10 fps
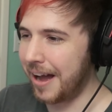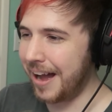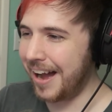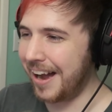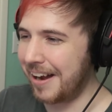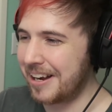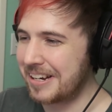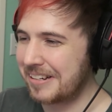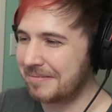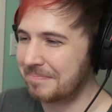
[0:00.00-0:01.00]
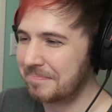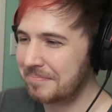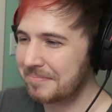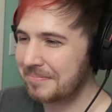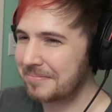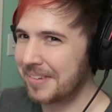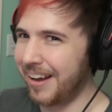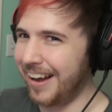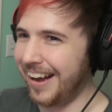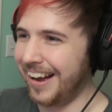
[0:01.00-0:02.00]
Um.
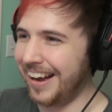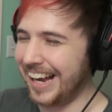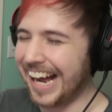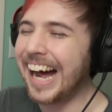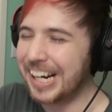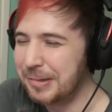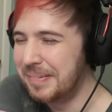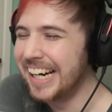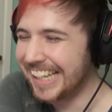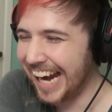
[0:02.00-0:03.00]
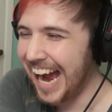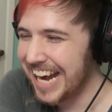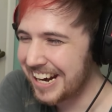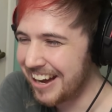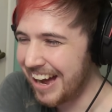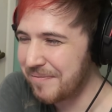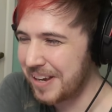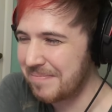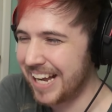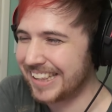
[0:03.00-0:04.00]
Uh. I don't know how I
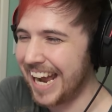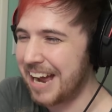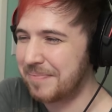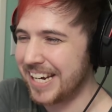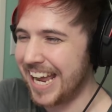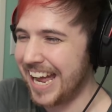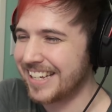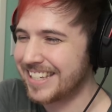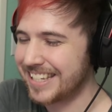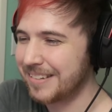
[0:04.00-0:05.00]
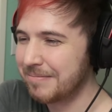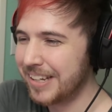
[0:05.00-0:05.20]
feel about that, but yes.